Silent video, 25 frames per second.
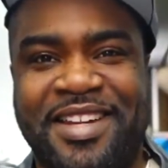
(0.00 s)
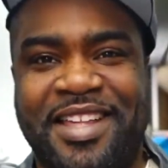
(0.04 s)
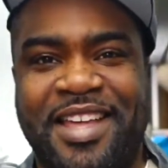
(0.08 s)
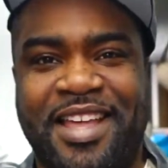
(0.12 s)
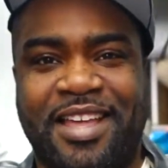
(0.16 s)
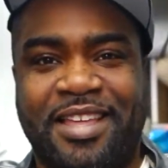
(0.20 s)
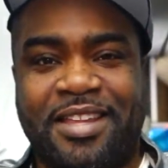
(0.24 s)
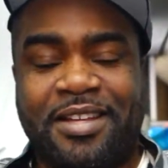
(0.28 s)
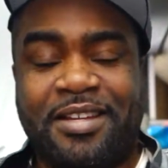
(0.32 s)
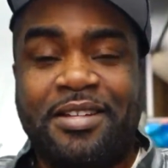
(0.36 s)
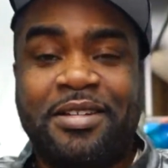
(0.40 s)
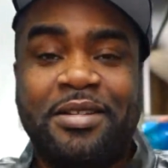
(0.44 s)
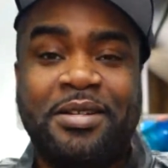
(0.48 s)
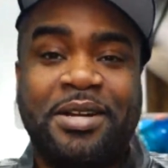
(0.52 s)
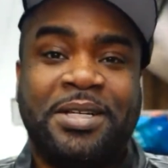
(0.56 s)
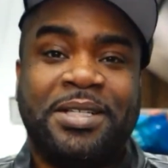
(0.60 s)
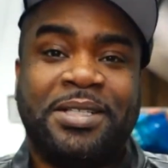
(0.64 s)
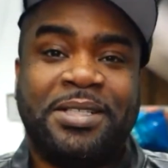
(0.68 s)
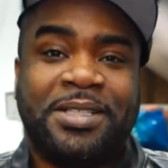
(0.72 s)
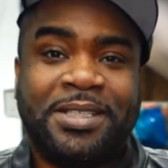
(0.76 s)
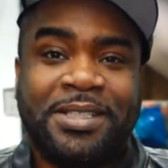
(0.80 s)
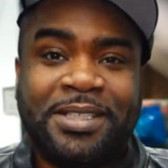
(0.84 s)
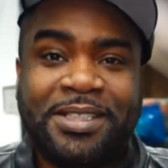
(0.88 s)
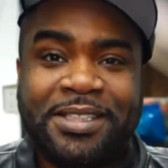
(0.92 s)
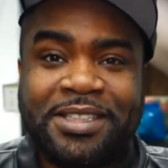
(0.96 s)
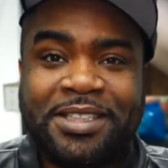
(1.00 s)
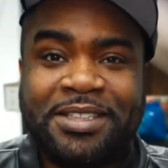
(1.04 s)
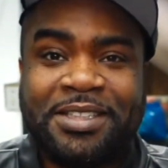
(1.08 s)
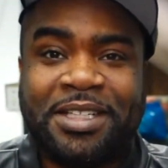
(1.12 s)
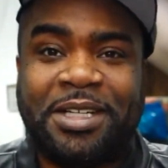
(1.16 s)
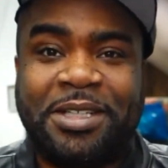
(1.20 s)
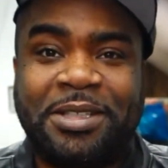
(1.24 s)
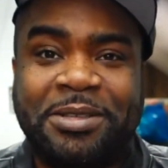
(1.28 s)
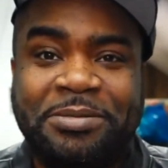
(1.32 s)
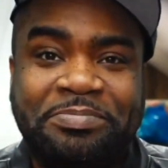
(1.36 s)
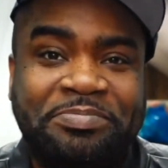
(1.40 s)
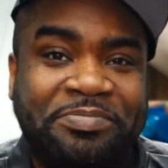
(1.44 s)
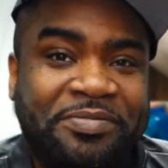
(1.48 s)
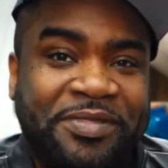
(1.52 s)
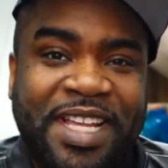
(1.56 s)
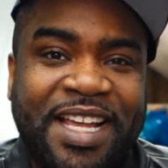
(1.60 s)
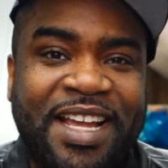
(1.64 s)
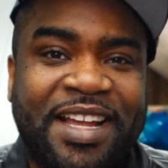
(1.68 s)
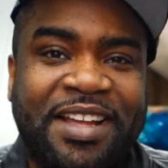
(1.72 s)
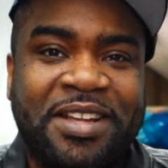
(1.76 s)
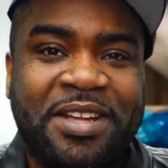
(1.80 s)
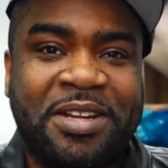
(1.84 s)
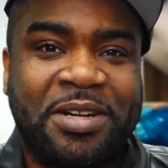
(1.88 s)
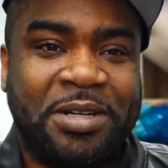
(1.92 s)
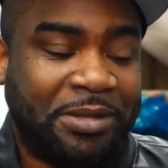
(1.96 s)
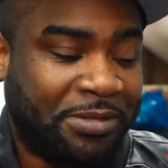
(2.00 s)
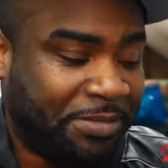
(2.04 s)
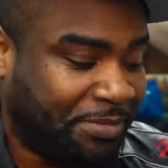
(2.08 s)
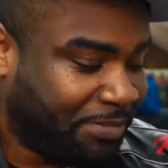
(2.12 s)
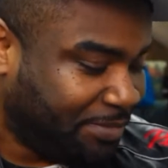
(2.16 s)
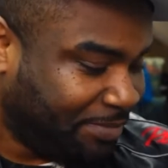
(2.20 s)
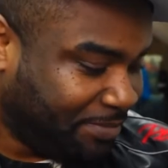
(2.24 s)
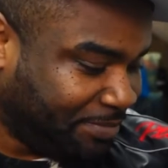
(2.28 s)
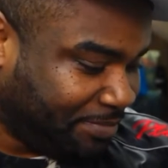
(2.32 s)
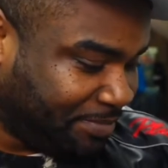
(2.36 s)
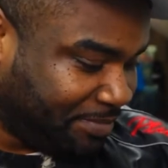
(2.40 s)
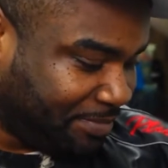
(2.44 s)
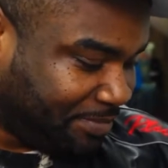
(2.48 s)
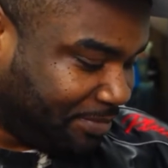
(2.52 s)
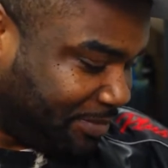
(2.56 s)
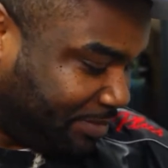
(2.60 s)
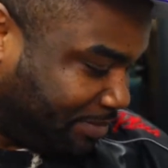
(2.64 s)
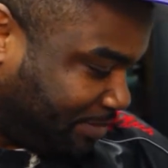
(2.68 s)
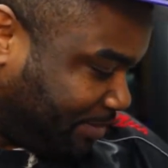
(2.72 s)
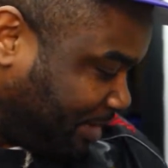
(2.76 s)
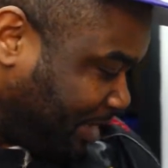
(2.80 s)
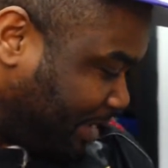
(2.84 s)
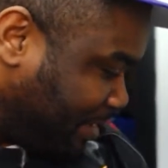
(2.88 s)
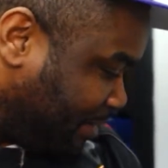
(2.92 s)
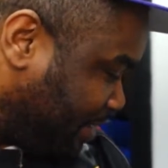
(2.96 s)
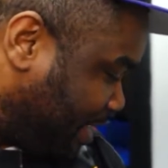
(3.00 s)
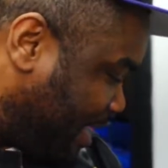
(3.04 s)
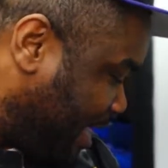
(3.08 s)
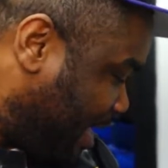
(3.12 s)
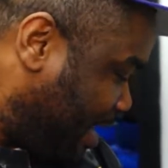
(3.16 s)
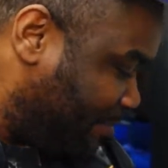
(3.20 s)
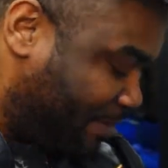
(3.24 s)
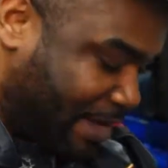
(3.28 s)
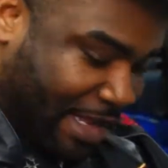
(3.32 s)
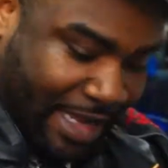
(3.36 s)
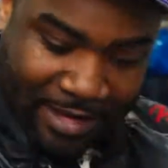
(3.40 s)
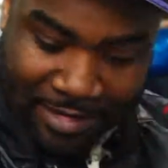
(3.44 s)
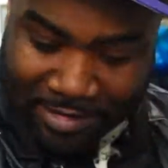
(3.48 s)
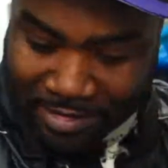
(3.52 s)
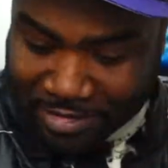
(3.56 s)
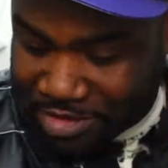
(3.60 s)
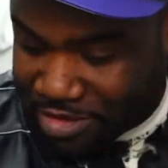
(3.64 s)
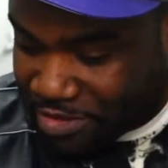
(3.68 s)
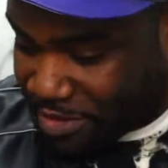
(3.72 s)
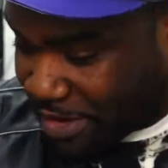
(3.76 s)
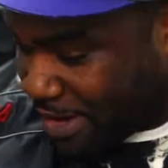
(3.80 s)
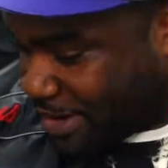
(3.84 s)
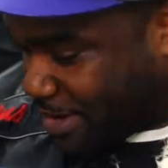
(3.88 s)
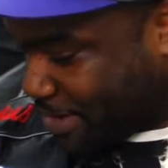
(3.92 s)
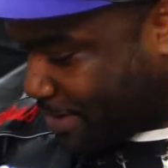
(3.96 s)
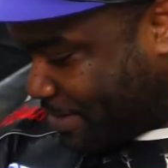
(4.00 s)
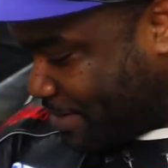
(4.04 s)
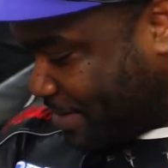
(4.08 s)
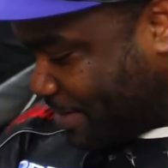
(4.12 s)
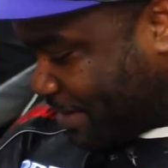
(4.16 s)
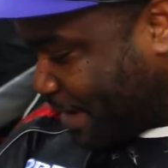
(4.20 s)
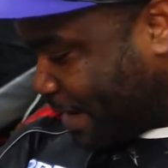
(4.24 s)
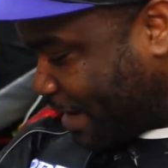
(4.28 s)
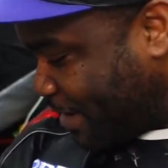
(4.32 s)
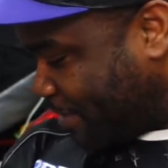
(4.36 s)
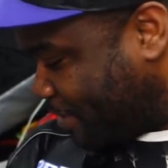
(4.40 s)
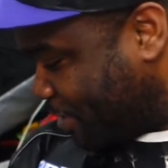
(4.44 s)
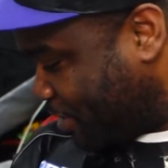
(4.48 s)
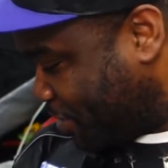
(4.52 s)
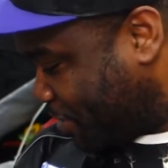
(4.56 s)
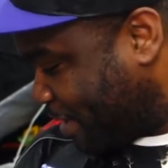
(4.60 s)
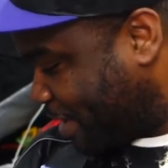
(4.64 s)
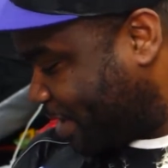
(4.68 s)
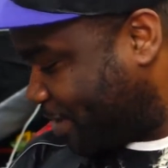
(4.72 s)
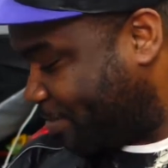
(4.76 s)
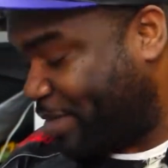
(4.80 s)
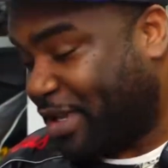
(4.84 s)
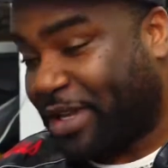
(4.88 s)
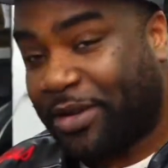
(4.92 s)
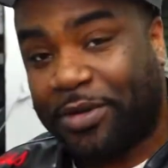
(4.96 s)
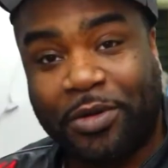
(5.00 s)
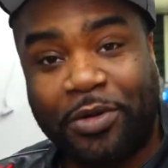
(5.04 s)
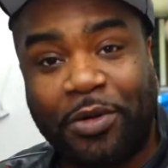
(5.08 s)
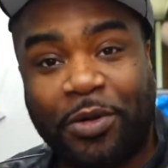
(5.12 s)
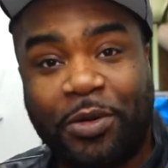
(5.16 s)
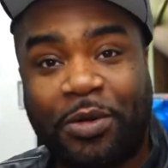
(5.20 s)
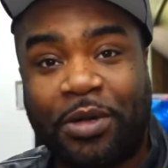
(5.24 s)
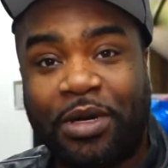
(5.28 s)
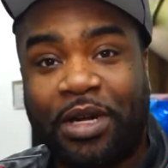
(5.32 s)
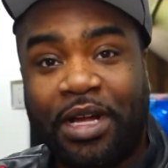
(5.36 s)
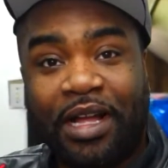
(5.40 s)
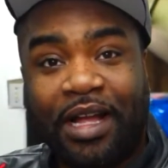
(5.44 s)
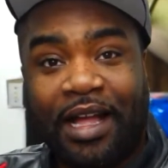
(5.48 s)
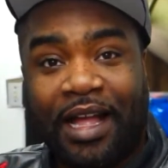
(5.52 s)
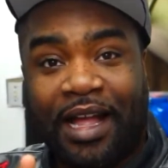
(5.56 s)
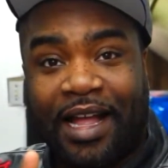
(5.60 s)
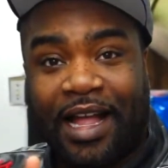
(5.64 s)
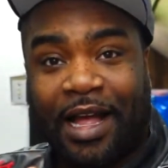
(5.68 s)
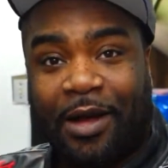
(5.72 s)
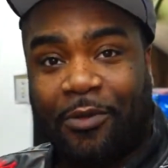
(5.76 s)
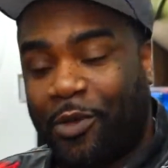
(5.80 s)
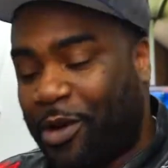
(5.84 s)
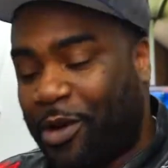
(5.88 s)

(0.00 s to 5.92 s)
that. So yeah, you know, good thing I don't try to be cool. I got